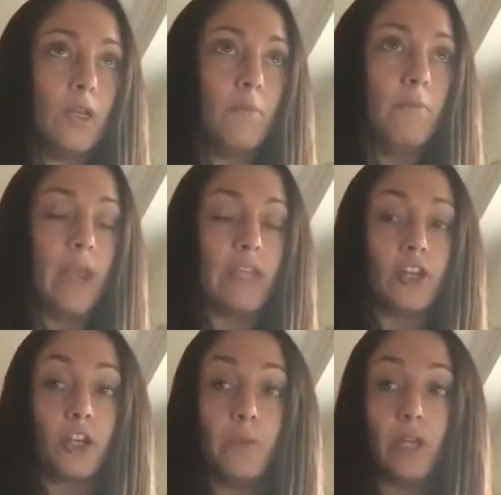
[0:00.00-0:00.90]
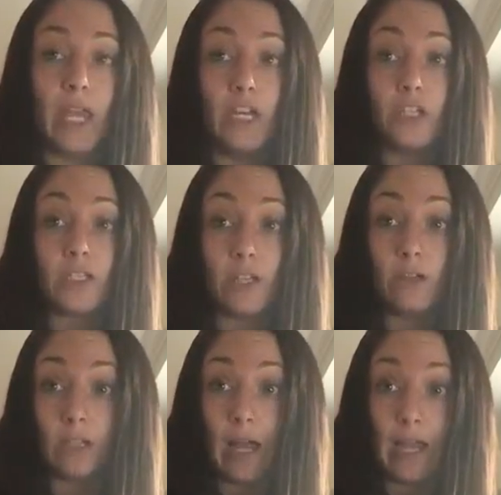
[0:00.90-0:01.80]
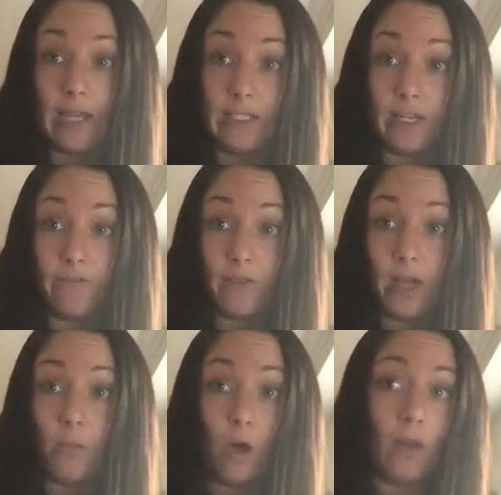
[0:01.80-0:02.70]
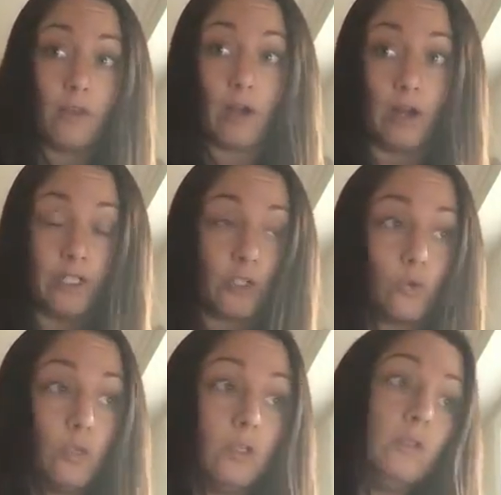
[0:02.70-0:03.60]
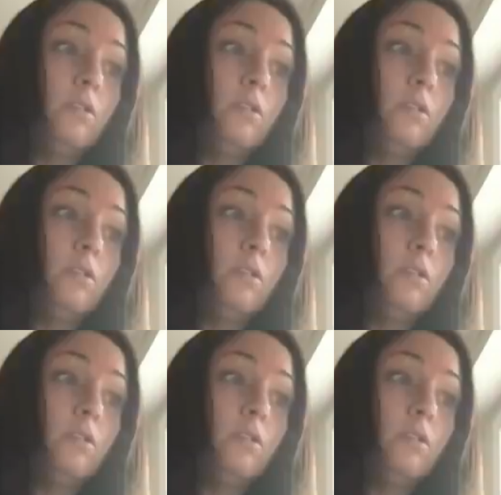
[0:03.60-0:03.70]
make their communication skills a lot easier for them while they're in school.